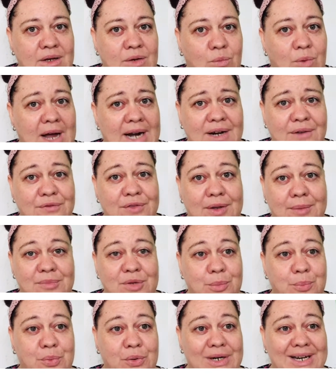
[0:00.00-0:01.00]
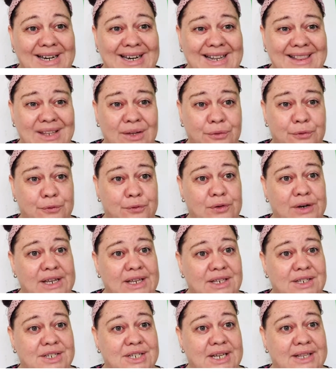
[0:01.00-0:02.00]
one of them you put it in the
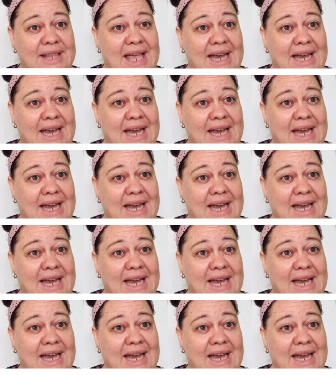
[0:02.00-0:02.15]
fridge and